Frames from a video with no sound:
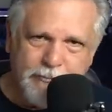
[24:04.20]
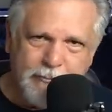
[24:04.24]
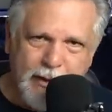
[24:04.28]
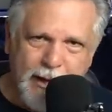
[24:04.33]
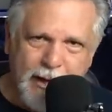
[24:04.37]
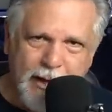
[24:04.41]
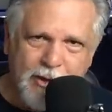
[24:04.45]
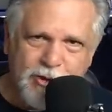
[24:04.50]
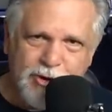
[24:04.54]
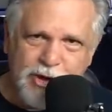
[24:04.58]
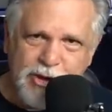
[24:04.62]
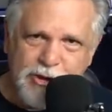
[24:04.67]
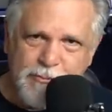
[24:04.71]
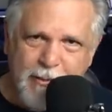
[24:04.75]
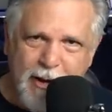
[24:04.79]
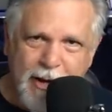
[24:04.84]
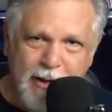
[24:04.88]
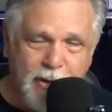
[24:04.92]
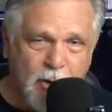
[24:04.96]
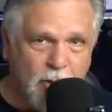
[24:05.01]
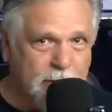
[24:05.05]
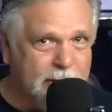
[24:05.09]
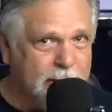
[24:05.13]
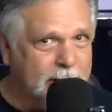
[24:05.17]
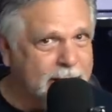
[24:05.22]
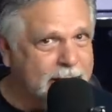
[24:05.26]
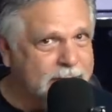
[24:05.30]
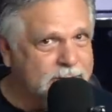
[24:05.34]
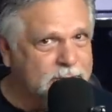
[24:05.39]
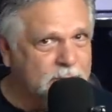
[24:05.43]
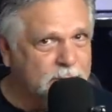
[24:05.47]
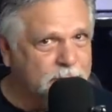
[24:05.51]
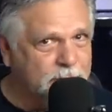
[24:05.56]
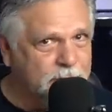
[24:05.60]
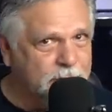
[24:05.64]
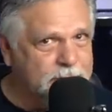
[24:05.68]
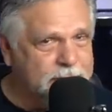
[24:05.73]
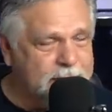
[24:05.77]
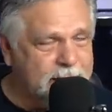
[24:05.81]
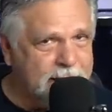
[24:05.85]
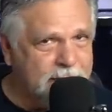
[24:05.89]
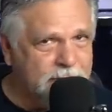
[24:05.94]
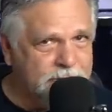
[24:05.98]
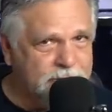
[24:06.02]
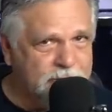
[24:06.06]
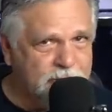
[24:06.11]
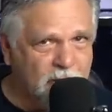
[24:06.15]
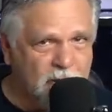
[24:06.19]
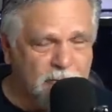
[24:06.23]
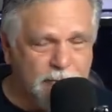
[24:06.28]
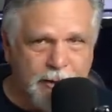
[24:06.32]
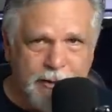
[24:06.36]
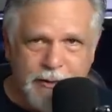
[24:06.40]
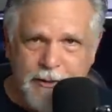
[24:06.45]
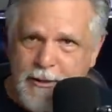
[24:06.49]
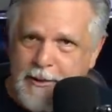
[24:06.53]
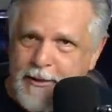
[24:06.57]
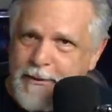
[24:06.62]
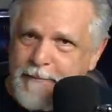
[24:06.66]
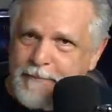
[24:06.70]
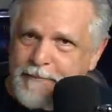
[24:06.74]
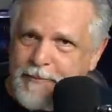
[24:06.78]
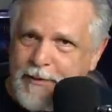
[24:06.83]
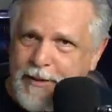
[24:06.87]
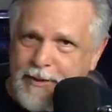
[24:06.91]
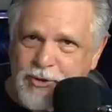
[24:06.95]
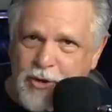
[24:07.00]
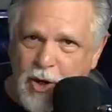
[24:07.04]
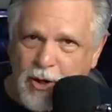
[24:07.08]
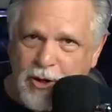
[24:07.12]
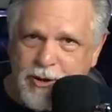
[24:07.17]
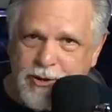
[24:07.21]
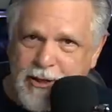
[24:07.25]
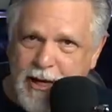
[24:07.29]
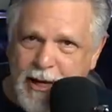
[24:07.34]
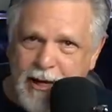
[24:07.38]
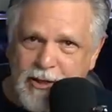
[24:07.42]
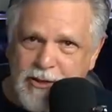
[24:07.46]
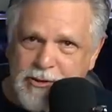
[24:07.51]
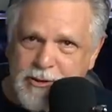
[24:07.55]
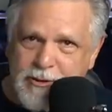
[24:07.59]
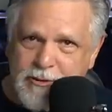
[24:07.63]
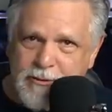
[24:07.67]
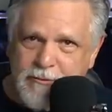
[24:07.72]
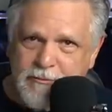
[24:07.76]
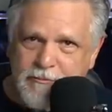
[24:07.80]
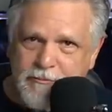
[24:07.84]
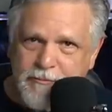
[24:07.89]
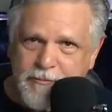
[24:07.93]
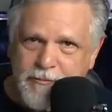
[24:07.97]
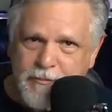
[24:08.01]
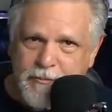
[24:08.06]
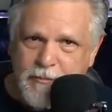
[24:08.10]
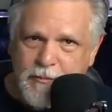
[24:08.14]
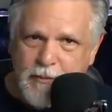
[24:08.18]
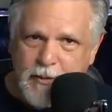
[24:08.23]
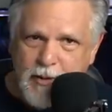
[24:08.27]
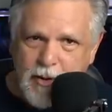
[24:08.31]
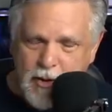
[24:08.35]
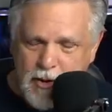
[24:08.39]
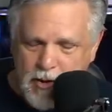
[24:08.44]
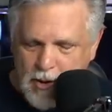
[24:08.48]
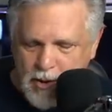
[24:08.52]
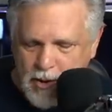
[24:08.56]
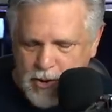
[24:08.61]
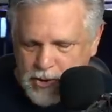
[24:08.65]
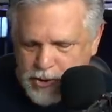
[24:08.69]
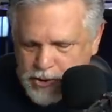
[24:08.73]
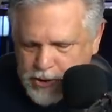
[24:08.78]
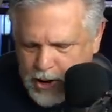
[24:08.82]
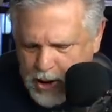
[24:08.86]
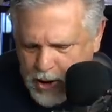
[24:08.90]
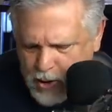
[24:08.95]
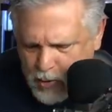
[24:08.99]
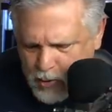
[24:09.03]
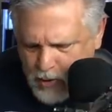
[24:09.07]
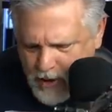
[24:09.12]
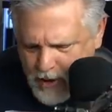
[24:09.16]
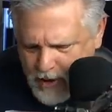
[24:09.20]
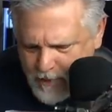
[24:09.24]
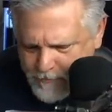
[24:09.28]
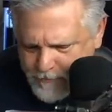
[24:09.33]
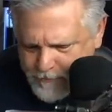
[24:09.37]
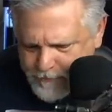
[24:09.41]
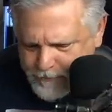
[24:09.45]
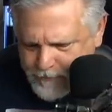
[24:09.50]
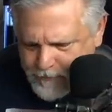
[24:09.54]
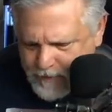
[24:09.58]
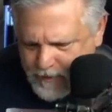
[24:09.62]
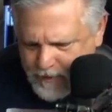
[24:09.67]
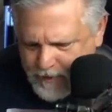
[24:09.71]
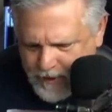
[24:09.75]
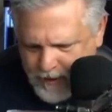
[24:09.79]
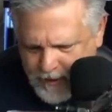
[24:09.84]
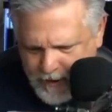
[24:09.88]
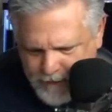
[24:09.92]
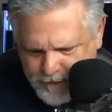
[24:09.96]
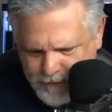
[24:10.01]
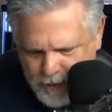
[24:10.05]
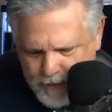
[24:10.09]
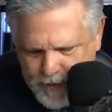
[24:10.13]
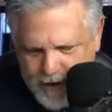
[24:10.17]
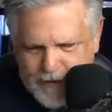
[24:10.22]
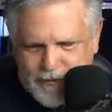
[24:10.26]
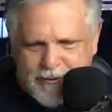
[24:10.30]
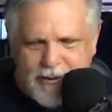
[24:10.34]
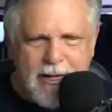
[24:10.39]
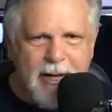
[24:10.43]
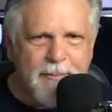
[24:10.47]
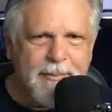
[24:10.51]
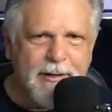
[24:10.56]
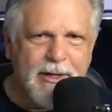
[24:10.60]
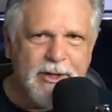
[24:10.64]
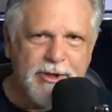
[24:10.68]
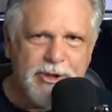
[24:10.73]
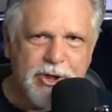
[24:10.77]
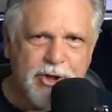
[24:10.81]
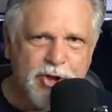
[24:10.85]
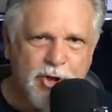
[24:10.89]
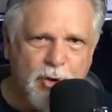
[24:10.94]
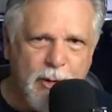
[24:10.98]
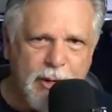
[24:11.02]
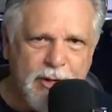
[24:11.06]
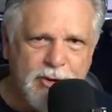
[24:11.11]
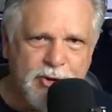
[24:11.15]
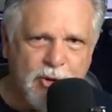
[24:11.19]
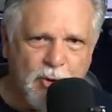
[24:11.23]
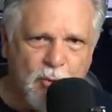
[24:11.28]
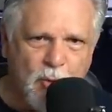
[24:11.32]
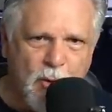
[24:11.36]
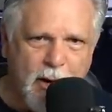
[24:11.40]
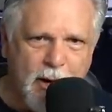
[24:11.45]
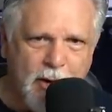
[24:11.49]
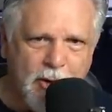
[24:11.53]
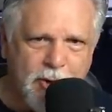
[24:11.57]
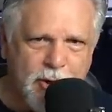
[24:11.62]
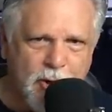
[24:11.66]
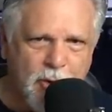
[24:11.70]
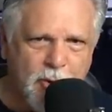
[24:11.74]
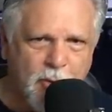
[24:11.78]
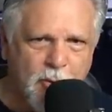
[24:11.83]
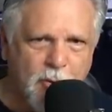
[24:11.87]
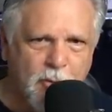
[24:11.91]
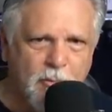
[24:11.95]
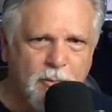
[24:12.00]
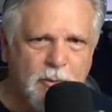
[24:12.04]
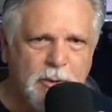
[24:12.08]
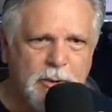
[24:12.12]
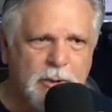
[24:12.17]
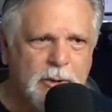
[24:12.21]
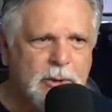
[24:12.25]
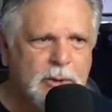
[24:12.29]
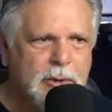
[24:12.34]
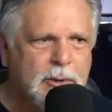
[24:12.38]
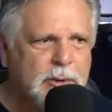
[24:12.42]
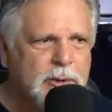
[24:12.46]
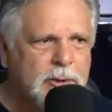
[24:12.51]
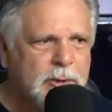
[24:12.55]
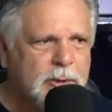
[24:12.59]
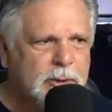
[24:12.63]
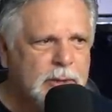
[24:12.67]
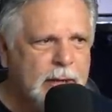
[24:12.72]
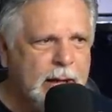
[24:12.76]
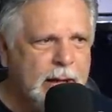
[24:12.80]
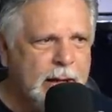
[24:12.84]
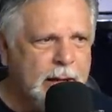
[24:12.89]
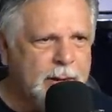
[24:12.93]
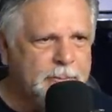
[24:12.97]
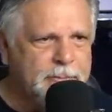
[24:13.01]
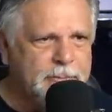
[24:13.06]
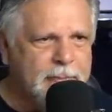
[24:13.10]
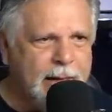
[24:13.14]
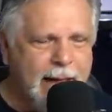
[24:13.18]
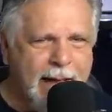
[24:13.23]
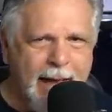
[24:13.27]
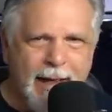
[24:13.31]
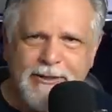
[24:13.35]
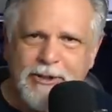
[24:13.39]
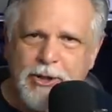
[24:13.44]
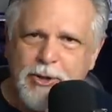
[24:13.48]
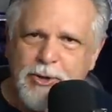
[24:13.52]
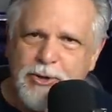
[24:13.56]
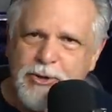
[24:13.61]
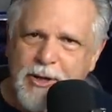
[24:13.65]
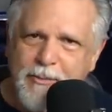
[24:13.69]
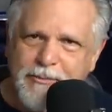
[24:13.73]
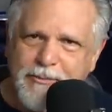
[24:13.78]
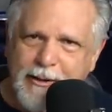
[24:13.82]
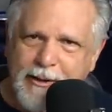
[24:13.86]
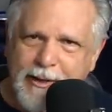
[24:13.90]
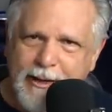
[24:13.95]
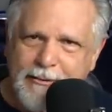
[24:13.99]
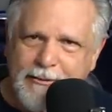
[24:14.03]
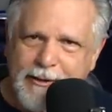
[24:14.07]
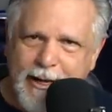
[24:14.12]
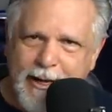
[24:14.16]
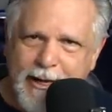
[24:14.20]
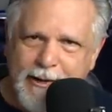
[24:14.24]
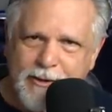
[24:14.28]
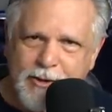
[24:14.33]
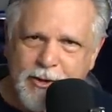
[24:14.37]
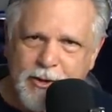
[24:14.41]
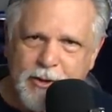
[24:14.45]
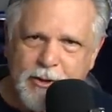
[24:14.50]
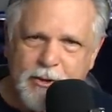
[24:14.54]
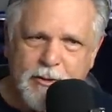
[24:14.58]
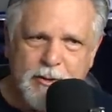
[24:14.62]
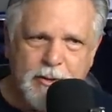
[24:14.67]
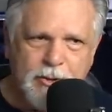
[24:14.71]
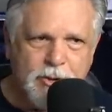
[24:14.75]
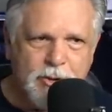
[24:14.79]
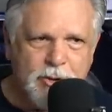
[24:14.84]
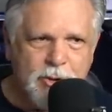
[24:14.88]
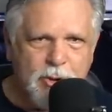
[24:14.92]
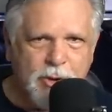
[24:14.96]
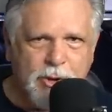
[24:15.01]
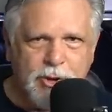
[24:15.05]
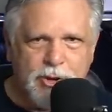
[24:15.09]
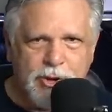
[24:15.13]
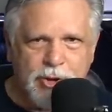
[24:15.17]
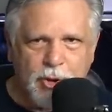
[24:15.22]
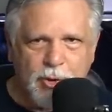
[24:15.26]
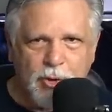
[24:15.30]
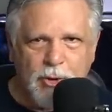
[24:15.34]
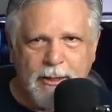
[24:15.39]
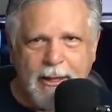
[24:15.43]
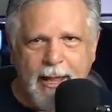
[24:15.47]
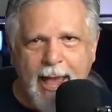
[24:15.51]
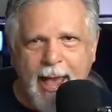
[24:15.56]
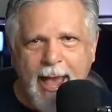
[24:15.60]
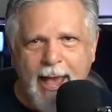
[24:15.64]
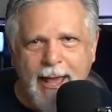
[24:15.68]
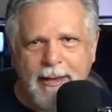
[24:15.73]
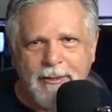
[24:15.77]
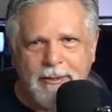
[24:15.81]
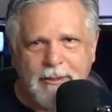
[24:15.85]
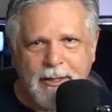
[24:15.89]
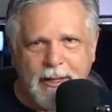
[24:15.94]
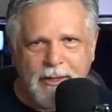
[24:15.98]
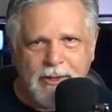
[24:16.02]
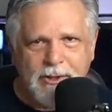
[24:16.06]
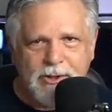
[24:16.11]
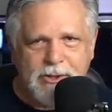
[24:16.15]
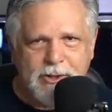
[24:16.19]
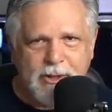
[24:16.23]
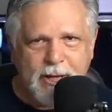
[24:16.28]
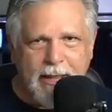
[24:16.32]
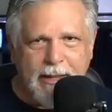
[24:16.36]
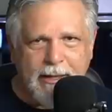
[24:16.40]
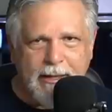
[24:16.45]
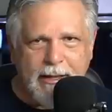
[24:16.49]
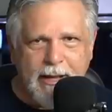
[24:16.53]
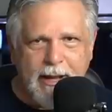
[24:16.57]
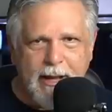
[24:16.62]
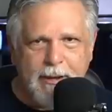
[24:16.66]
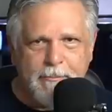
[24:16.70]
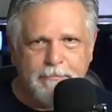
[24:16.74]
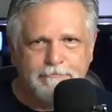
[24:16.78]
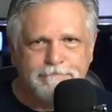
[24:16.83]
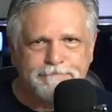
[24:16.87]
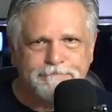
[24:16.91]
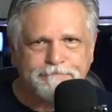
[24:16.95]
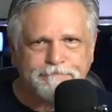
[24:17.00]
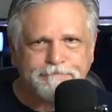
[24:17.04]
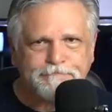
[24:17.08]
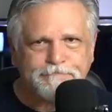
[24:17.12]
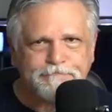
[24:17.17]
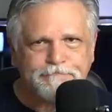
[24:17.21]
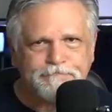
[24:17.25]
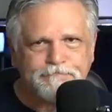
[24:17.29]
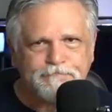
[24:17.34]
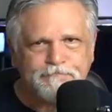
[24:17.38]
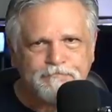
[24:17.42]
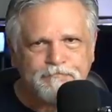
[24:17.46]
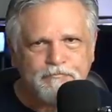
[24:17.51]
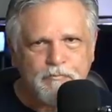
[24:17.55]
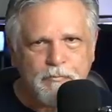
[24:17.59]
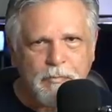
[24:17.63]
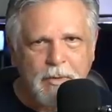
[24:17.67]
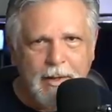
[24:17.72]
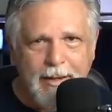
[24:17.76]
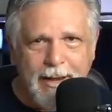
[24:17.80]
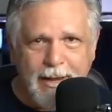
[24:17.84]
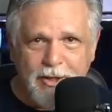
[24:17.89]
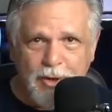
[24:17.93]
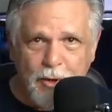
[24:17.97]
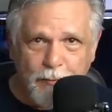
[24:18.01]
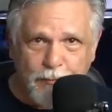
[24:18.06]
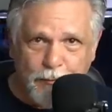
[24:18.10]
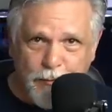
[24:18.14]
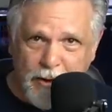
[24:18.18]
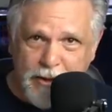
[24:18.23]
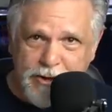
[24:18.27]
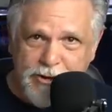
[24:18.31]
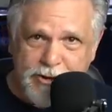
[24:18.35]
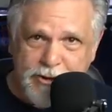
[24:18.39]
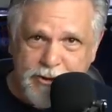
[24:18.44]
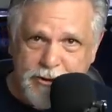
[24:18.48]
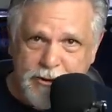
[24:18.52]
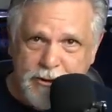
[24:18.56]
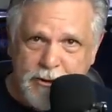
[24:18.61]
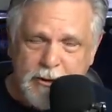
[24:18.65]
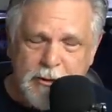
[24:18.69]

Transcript: algae spike only lasted for a day or so, but that's all it takes. So if you ended up in a situation where you had to do something like that, you can certainly add things like your Fritz,